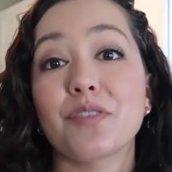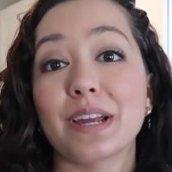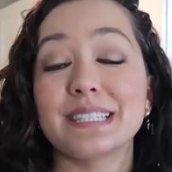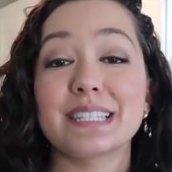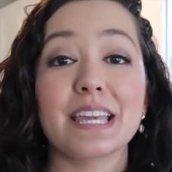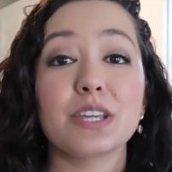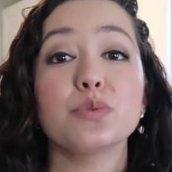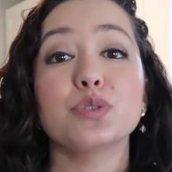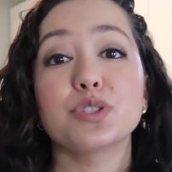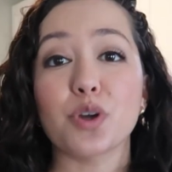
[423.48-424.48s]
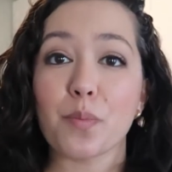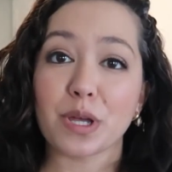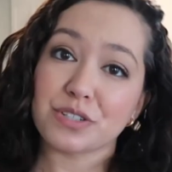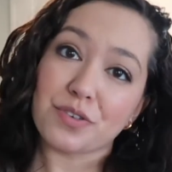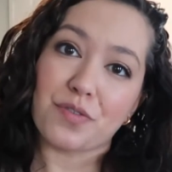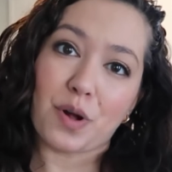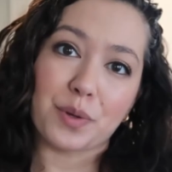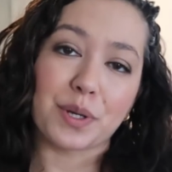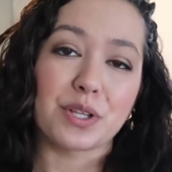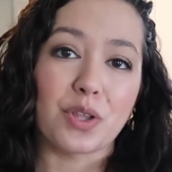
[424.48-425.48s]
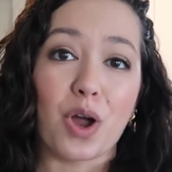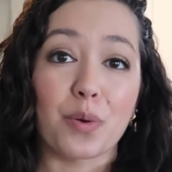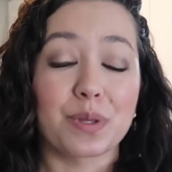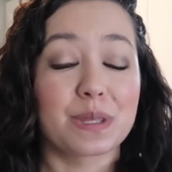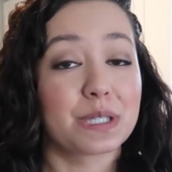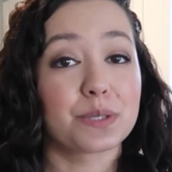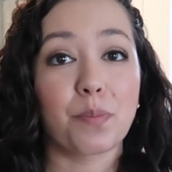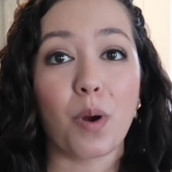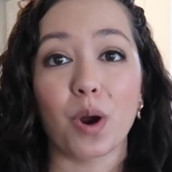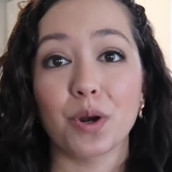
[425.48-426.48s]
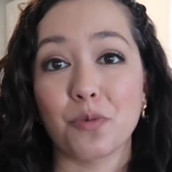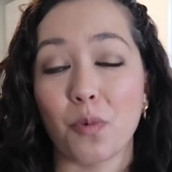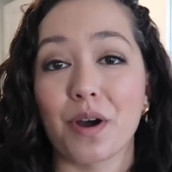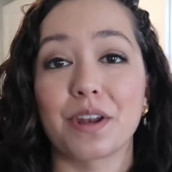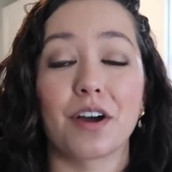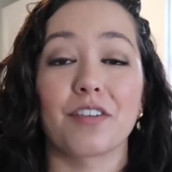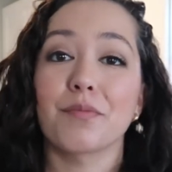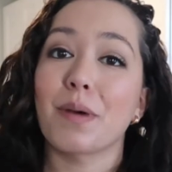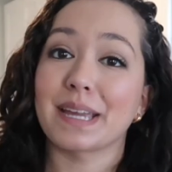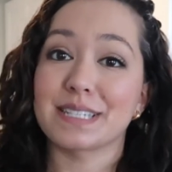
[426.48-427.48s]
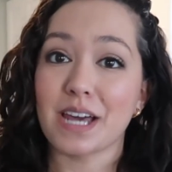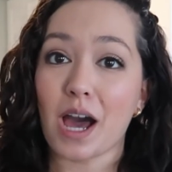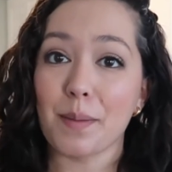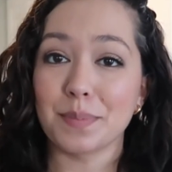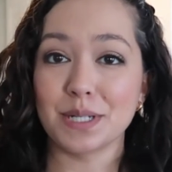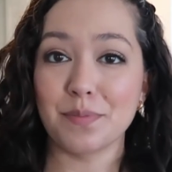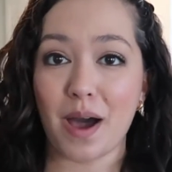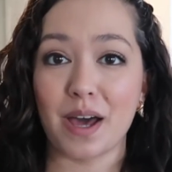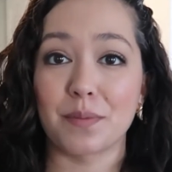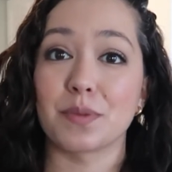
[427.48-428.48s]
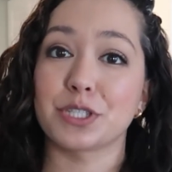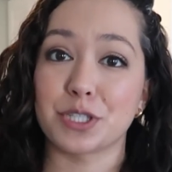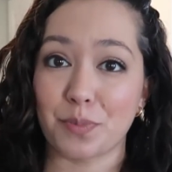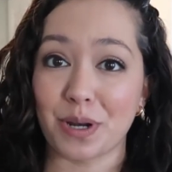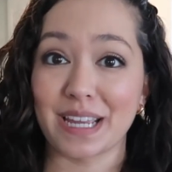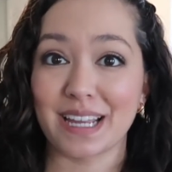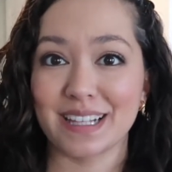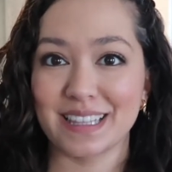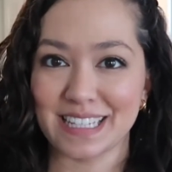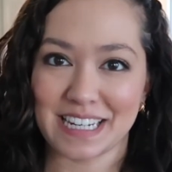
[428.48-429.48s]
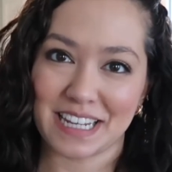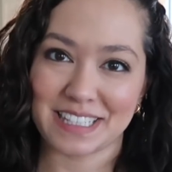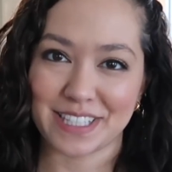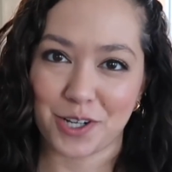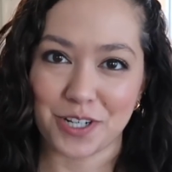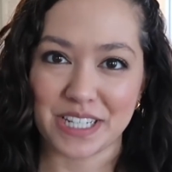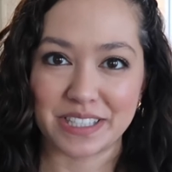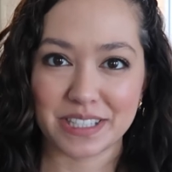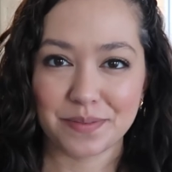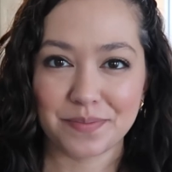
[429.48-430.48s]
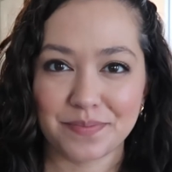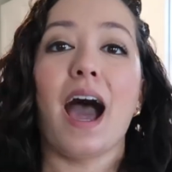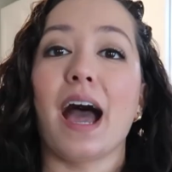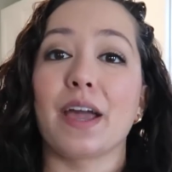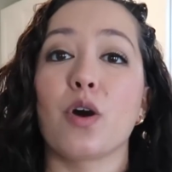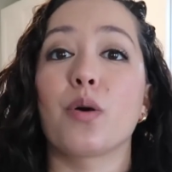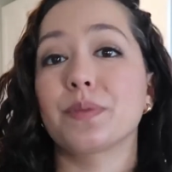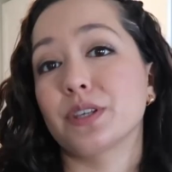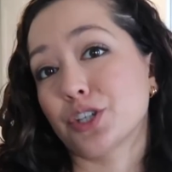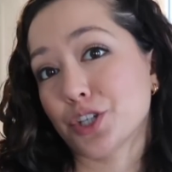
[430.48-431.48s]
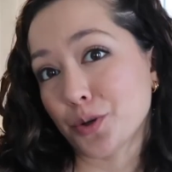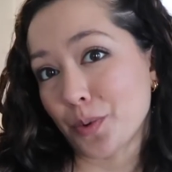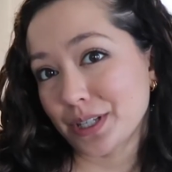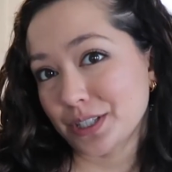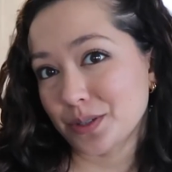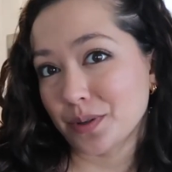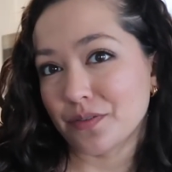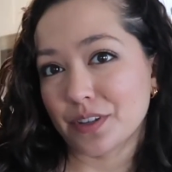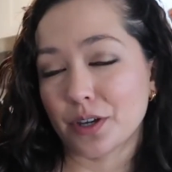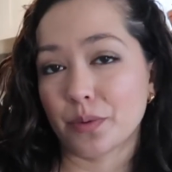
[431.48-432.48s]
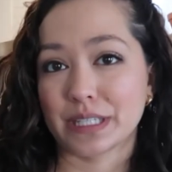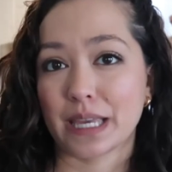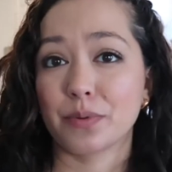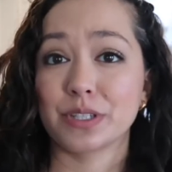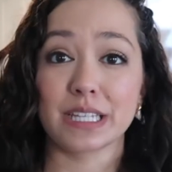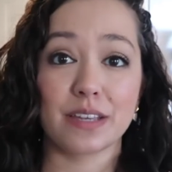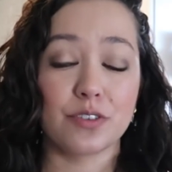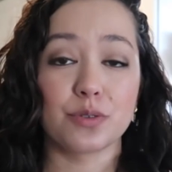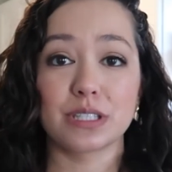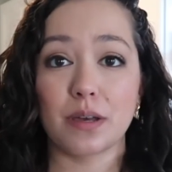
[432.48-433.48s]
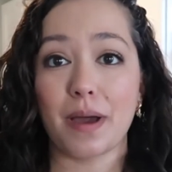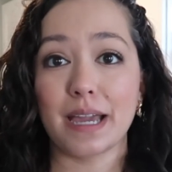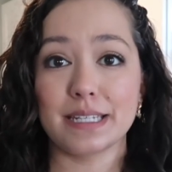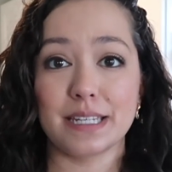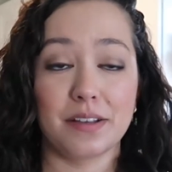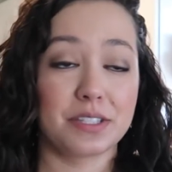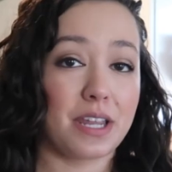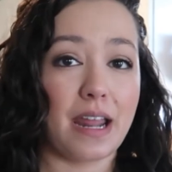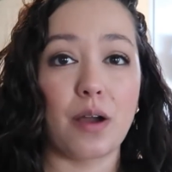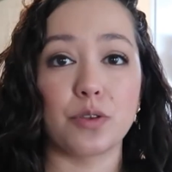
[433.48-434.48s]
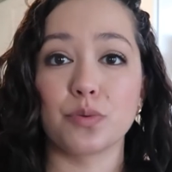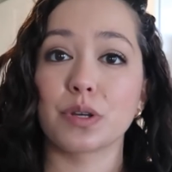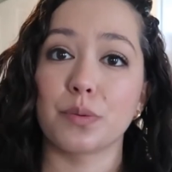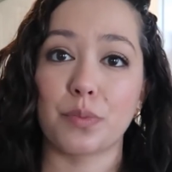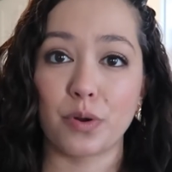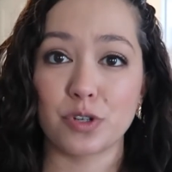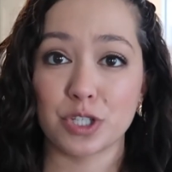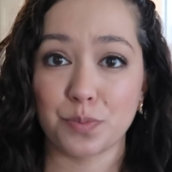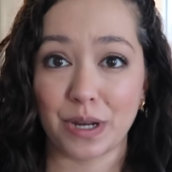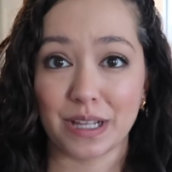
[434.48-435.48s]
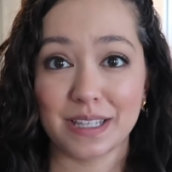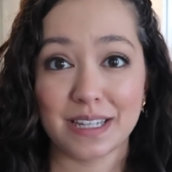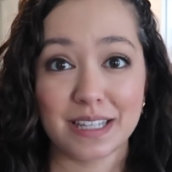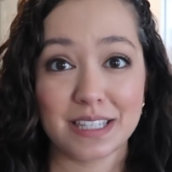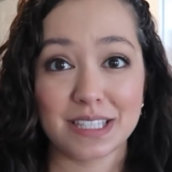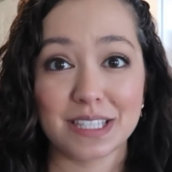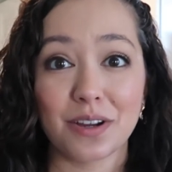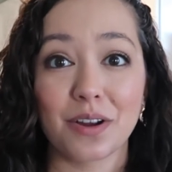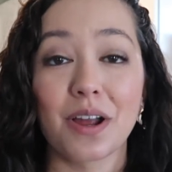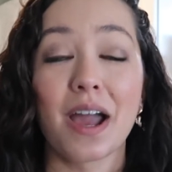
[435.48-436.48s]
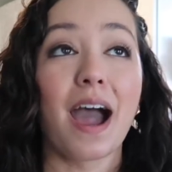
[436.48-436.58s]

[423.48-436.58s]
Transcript: friends, thank you so much for following along with this part one of my top to bottom spring cleaning series. I hope this short and sweet video was able to give you some ideas on how you can approach spring cleaning this year.